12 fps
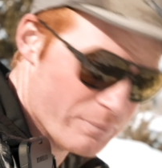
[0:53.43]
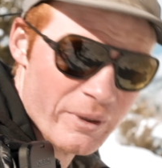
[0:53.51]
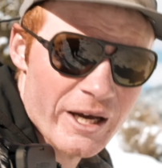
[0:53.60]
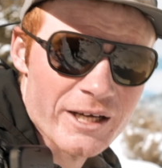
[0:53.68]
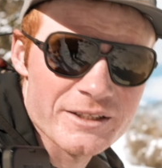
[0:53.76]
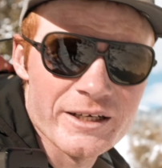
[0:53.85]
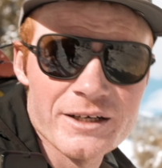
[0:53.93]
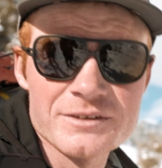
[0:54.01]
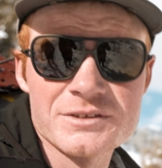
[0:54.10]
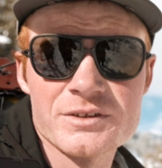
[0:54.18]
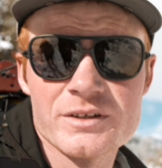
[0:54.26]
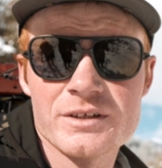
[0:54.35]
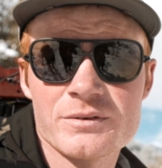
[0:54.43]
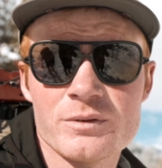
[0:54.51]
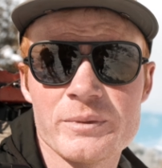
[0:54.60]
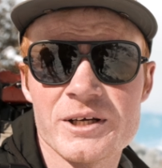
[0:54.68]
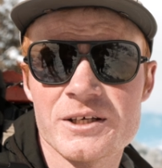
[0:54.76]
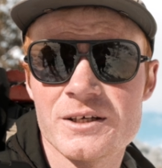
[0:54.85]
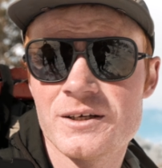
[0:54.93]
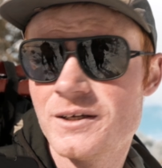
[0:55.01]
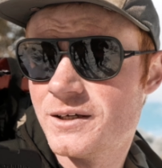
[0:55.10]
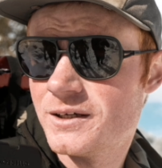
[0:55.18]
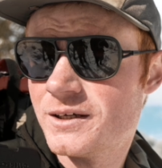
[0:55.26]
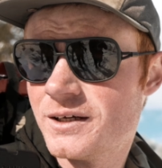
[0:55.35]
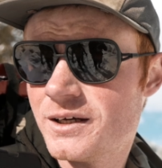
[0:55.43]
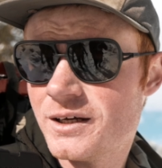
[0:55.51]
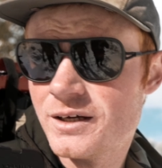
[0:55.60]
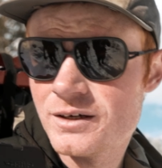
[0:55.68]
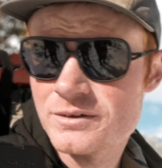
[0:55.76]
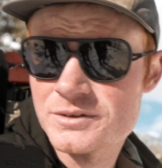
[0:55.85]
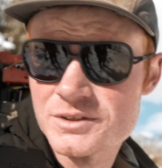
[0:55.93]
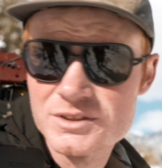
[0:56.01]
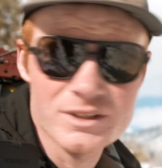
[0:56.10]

packed down so I think we'll make it. We're just